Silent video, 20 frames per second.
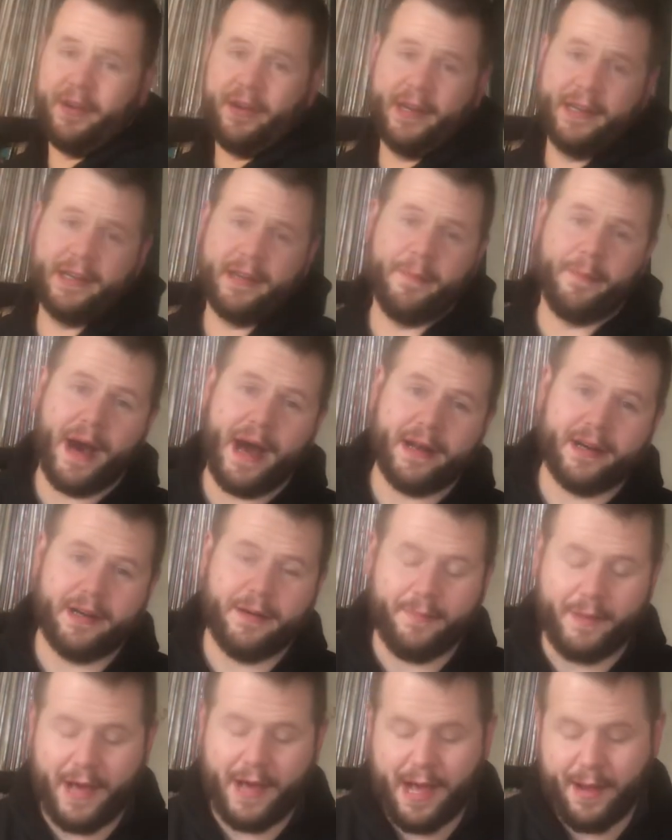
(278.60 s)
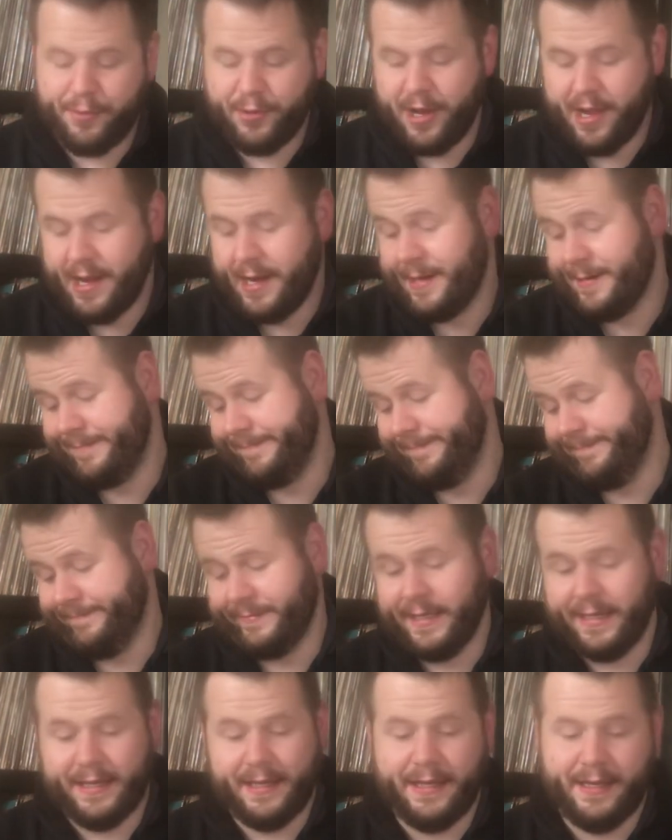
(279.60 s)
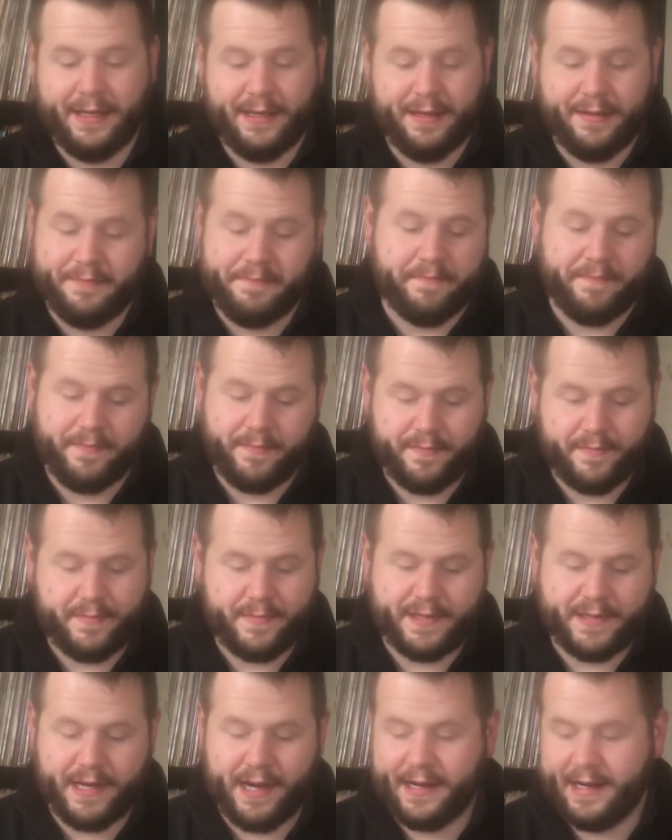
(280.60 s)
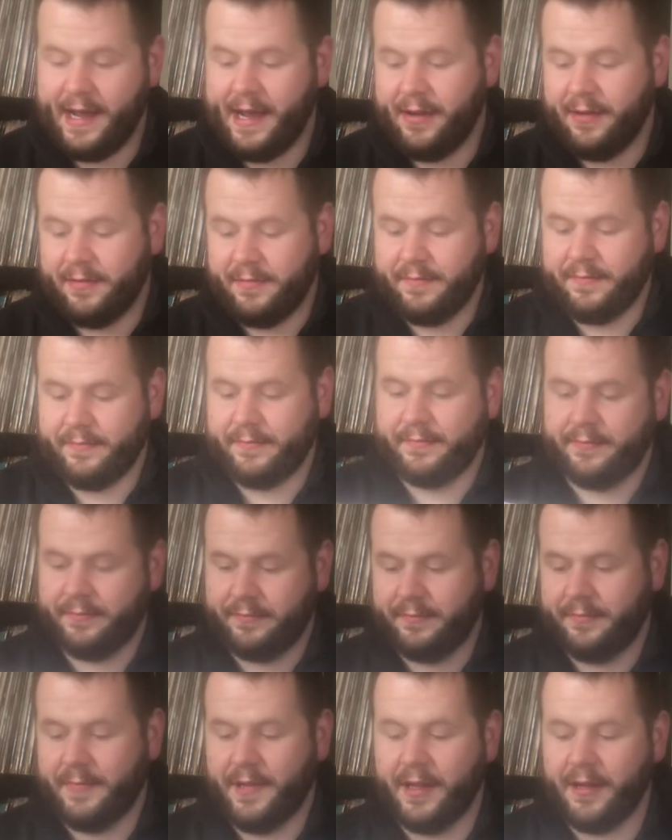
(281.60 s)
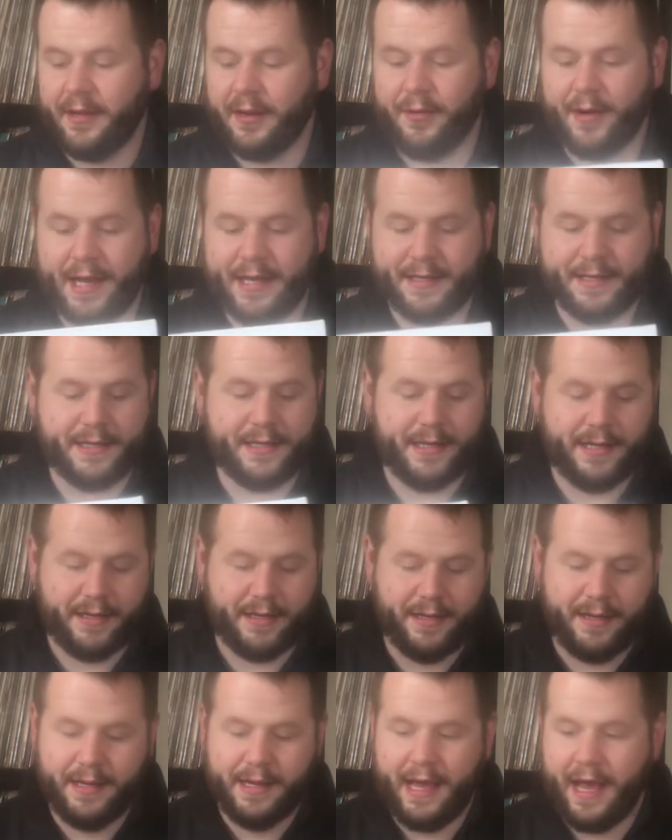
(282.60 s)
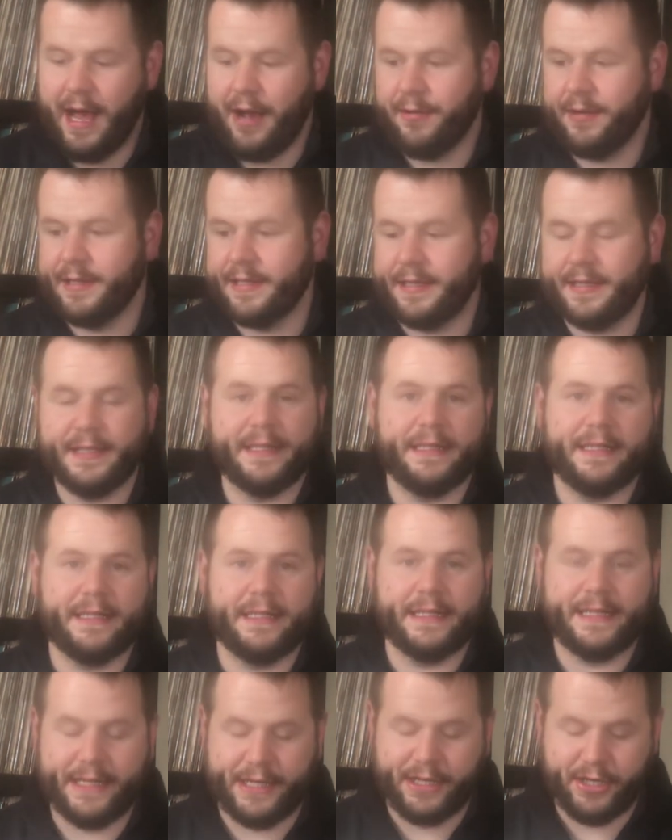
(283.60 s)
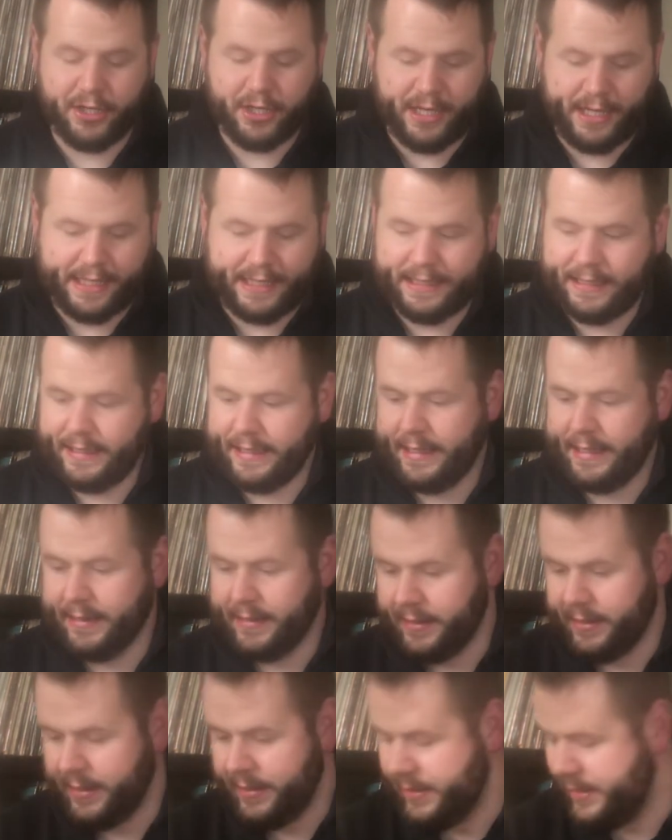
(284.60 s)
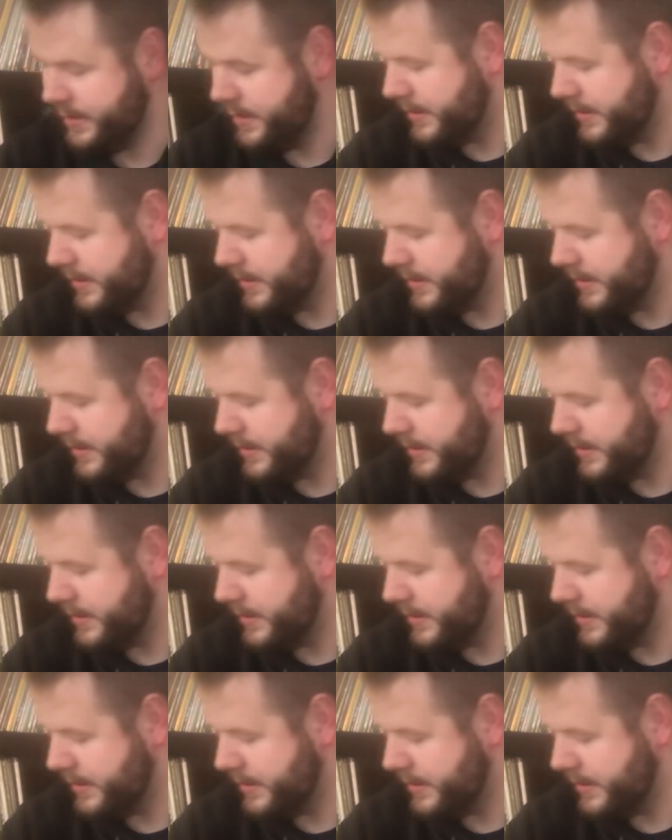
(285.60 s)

you're into modern pop rock, check it out. Otherwise, I would steer clear.